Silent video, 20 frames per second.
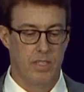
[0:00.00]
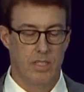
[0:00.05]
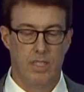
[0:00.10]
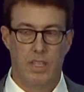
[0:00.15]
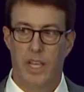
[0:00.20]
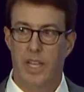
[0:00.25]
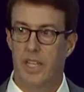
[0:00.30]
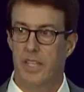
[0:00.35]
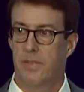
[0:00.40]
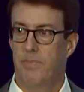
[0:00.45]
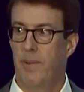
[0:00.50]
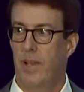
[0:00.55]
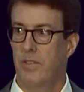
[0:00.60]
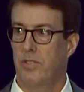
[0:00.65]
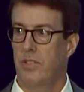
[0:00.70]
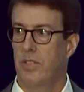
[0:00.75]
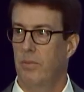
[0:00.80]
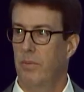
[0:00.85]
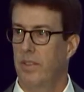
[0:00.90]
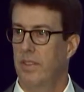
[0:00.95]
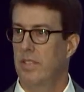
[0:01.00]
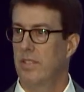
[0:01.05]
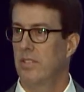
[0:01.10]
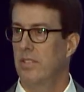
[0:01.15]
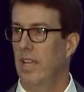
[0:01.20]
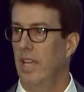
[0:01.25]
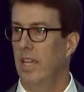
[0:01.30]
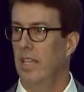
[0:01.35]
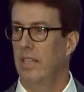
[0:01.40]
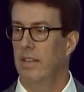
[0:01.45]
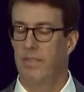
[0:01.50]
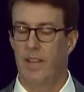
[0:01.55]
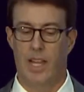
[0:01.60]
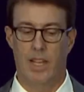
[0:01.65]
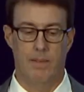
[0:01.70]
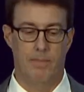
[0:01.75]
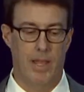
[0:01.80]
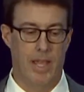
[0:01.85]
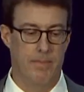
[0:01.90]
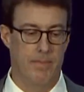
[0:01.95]
and especially with the state of
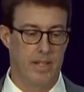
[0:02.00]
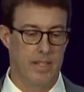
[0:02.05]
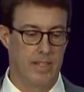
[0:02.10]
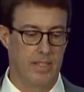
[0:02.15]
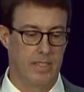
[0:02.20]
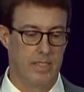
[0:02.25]
Alabama,